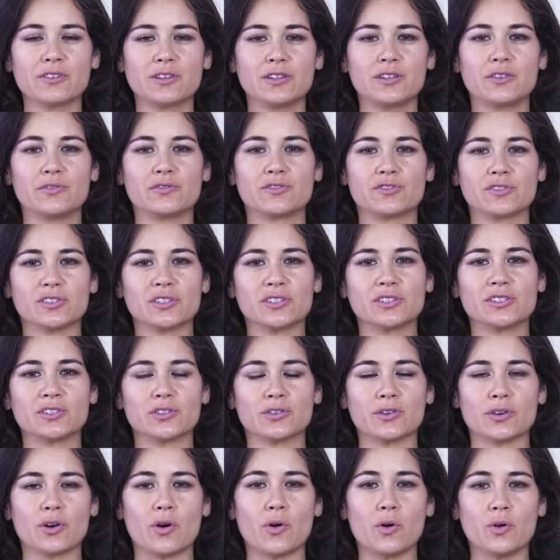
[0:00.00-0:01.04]
you've drilled
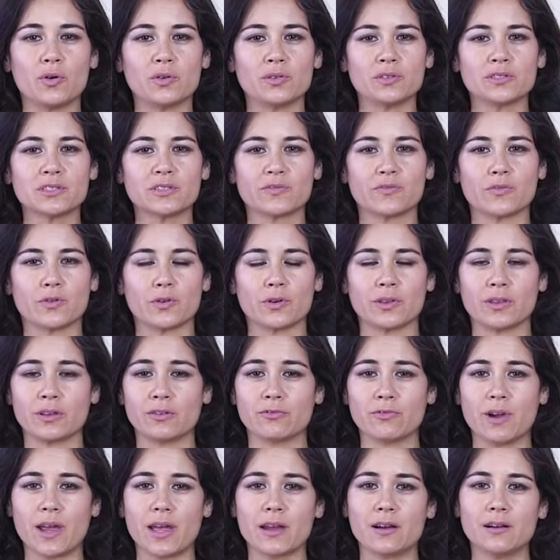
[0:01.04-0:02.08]
your holes for the
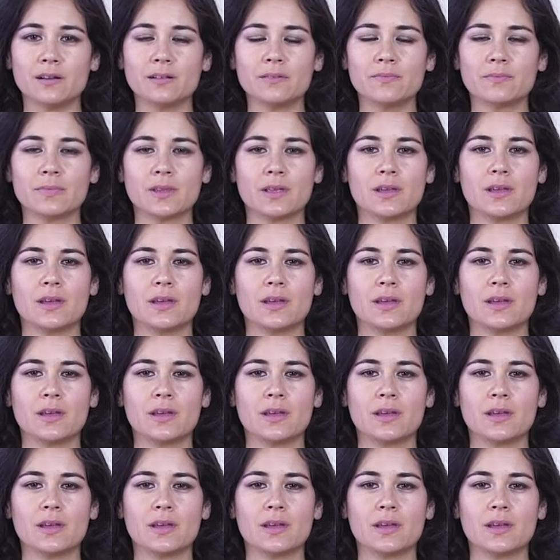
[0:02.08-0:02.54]
rail,